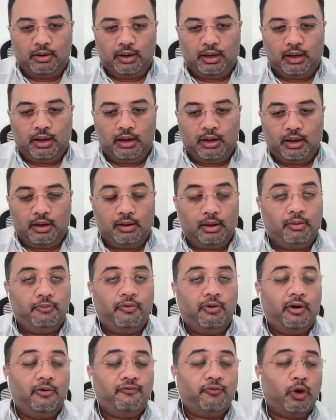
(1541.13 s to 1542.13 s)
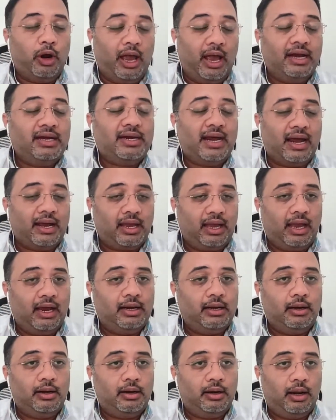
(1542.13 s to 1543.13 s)
uh, for edtech
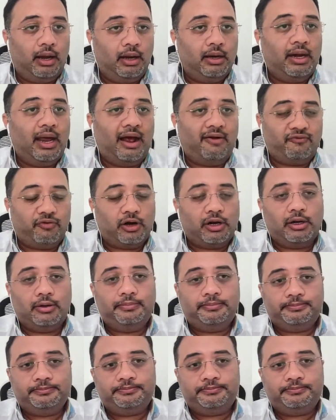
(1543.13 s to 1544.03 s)
in in Africa.